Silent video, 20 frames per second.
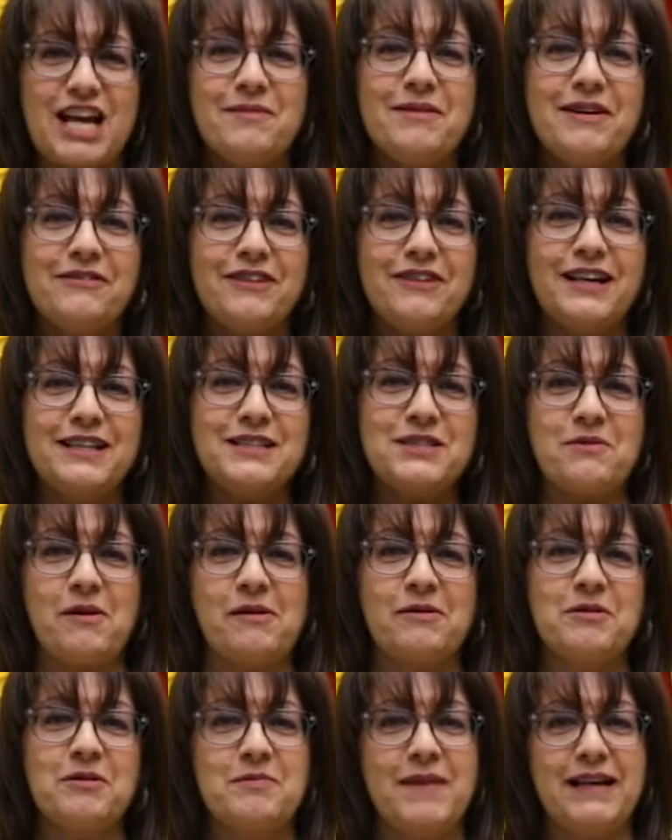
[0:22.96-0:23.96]
my friends,
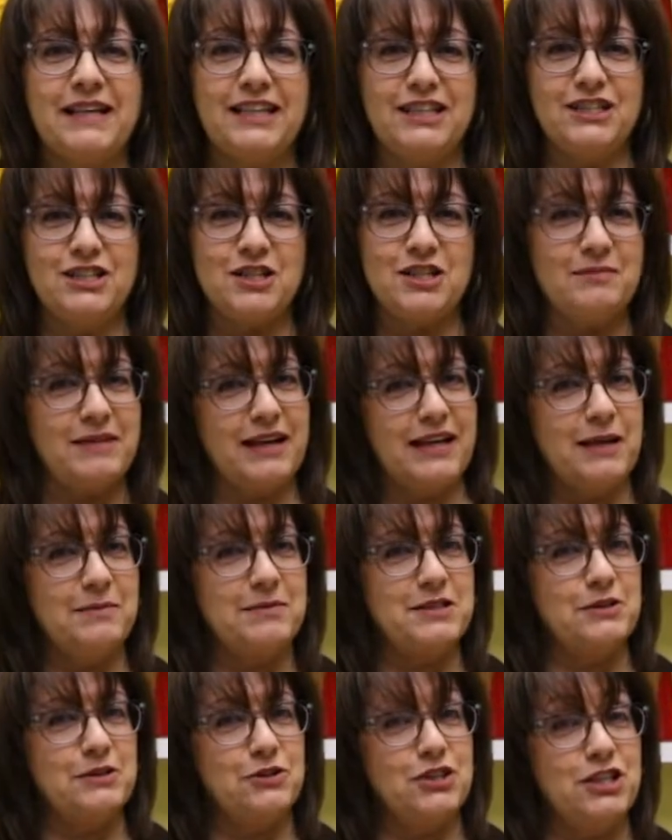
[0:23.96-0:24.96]
welcome to my kitchen. My
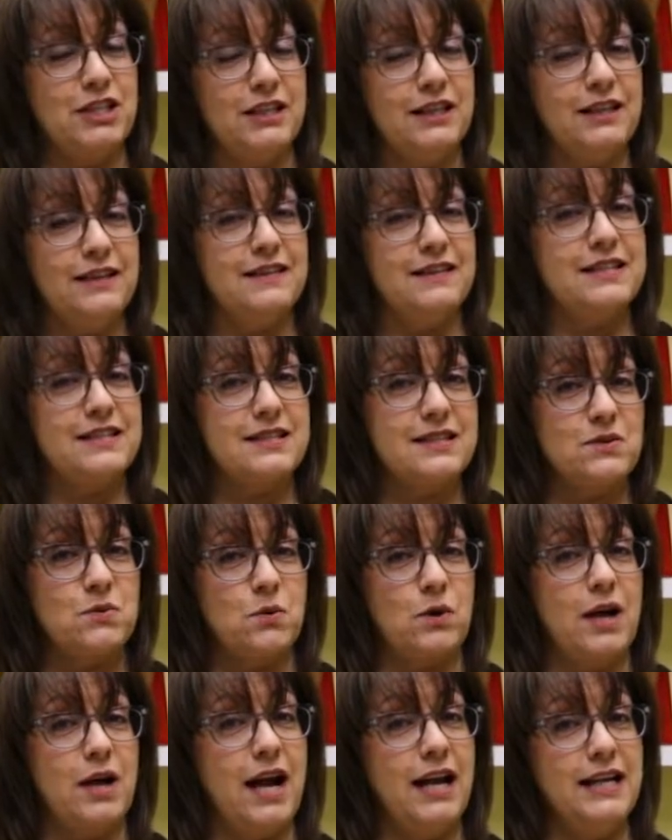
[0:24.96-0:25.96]
name's Lucia and this is
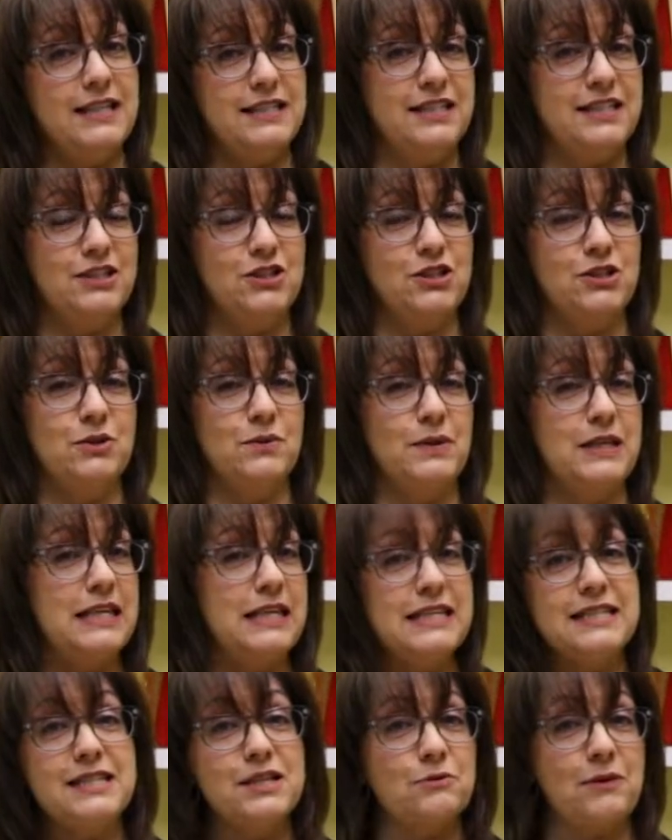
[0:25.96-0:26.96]
where I teach you
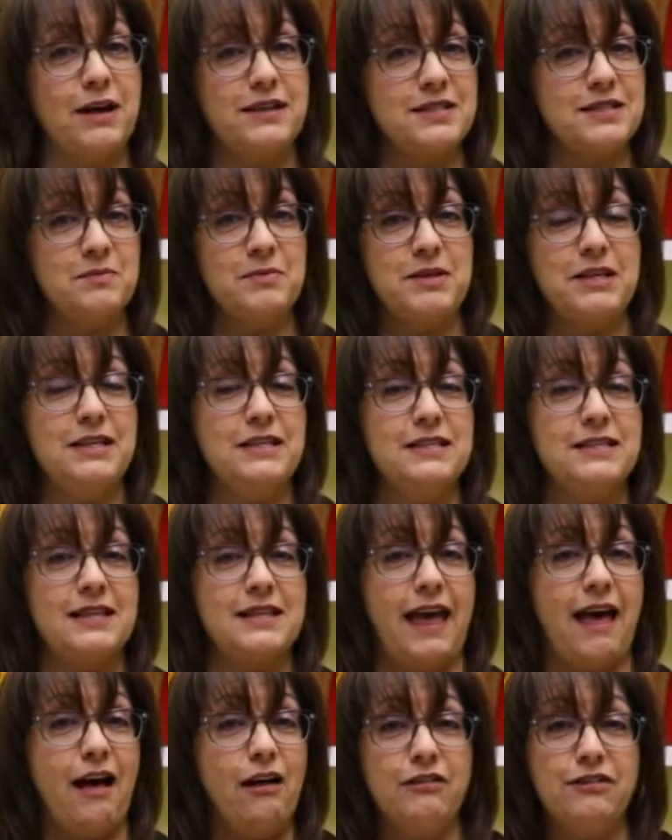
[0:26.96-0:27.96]
easy recipes,
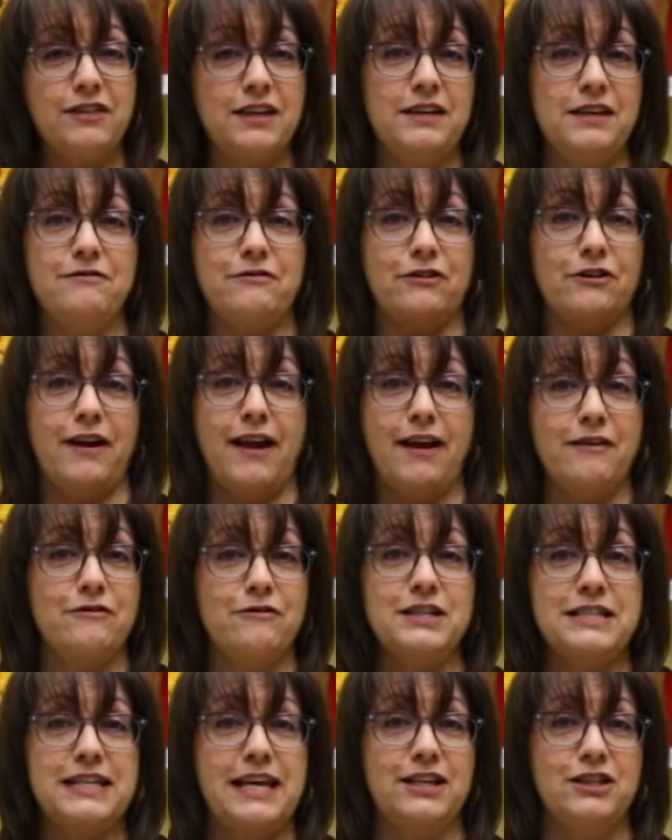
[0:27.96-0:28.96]
healthy for
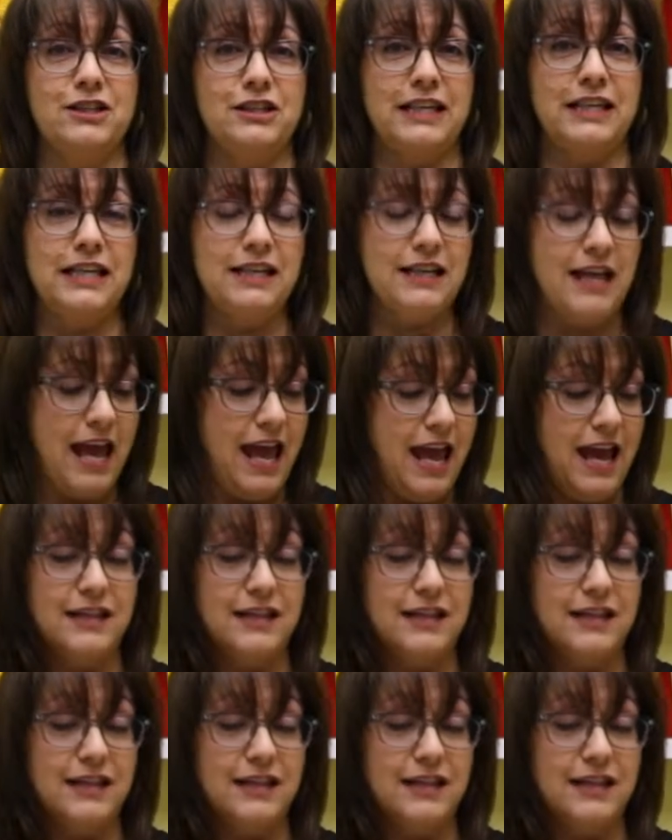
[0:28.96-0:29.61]
everyday cooking.